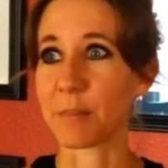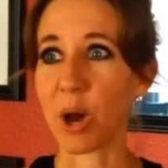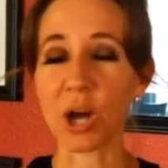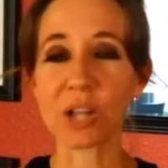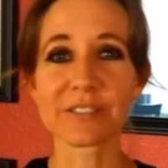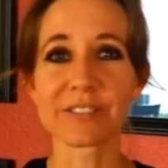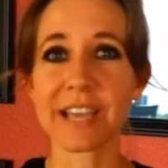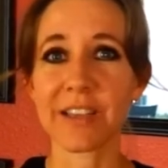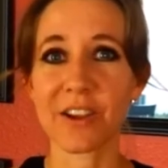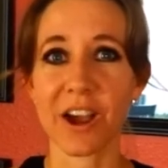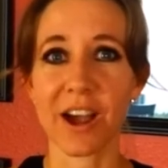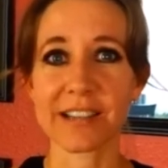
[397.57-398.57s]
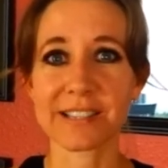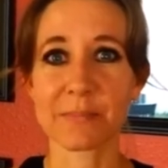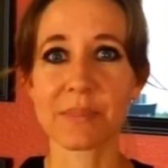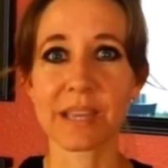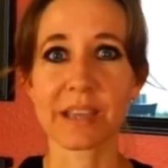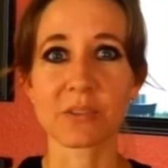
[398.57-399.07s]
all of the other awesome
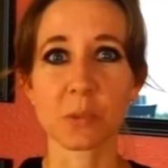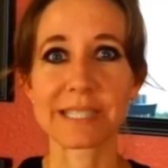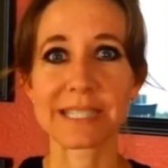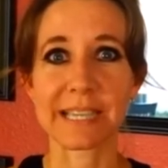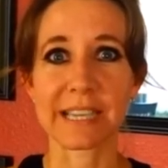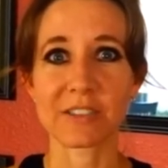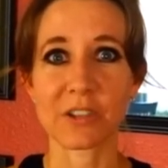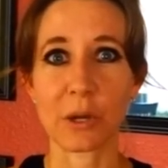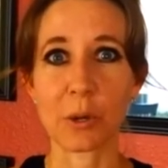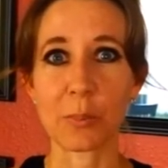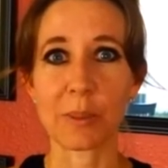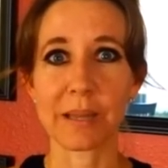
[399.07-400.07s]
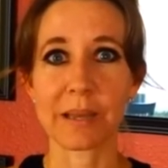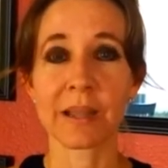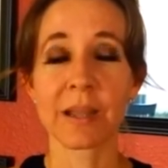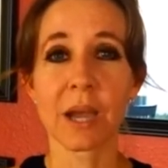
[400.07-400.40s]
things once it gets open.